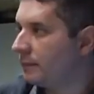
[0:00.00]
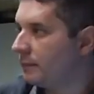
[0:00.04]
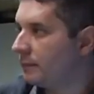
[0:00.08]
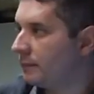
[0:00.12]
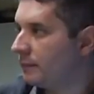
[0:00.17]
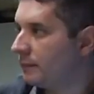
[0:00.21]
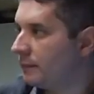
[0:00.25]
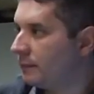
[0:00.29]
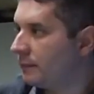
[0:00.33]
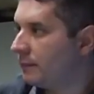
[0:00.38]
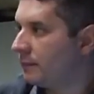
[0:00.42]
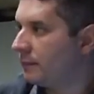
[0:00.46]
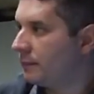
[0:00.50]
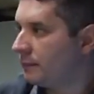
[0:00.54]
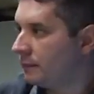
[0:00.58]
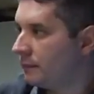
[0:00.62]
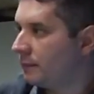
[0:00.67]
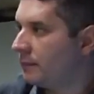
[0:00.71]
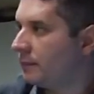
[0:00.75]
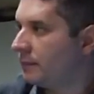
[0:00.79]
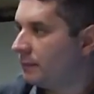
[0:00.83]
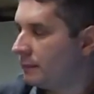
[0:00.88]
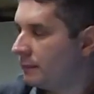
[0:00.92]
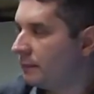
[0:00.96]

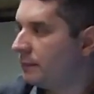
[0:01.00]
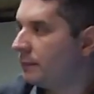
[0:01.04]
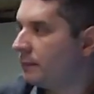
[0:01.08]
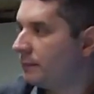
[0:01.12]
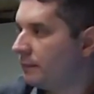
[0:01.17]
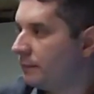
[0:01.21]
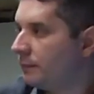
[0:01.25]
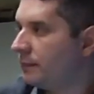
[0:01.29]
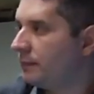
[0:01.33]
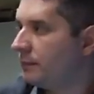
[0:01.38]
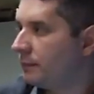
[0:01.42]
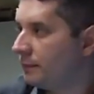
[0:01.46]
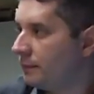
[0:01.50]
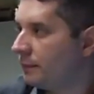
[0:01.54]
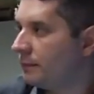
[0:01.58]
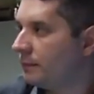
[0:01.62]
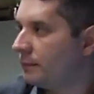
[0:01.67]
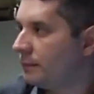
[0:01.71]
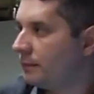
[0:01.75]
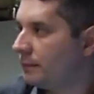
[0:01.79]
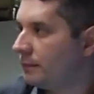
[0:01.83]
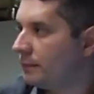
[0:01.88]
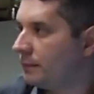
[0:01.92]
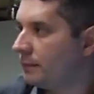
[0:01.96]

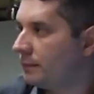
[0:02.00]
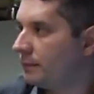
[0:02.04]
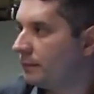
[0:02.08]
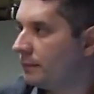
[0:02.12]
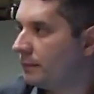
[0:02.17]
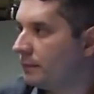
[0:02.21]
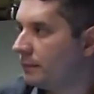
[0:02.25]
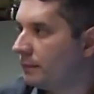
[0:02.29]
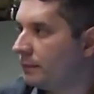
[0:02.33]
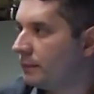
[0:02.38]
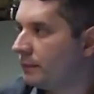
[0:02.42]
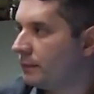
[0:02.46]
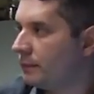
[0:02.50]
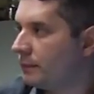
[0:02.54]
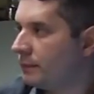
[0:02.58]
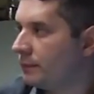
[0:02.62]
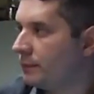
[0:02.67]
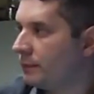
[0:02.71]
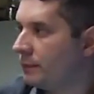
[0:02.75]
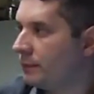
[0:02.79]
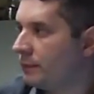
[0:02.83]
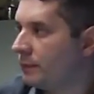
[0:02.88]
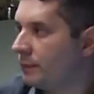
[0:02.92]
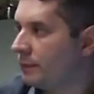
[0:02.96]

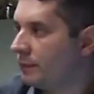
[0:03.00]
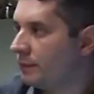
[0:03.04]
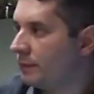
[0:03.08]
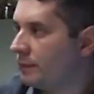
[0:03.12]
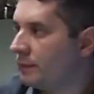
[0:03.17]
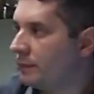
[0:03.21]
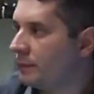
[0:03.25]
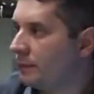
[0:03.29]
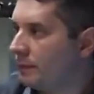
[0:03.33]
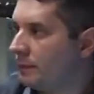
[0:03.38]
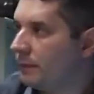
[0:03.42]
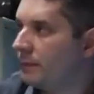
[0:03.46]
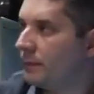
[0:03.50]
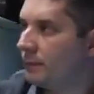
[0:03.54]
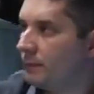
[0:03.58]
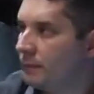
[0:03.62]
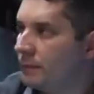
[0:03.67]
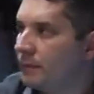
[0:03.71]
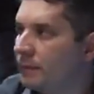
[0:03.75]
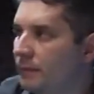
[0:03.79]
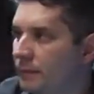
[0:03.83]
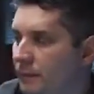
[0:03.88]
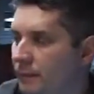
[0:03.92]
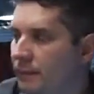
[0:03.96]

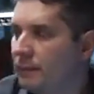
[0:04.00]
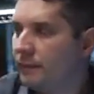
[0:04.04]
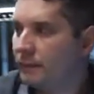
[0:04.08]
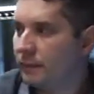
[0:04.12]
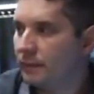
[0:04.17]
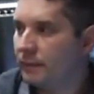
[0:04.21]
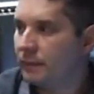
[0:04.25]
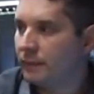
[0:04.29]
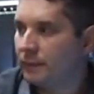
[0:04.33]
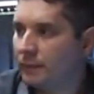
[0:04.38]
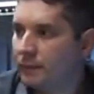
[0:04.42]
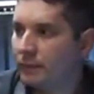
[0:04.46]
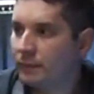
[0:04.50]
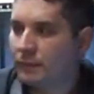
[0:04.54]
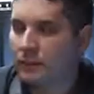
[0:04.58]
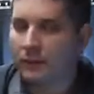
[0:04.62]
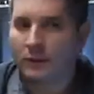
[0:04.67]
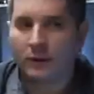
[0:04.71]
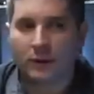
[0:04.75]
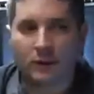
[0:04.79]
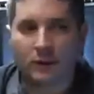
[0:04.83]
(not speaking)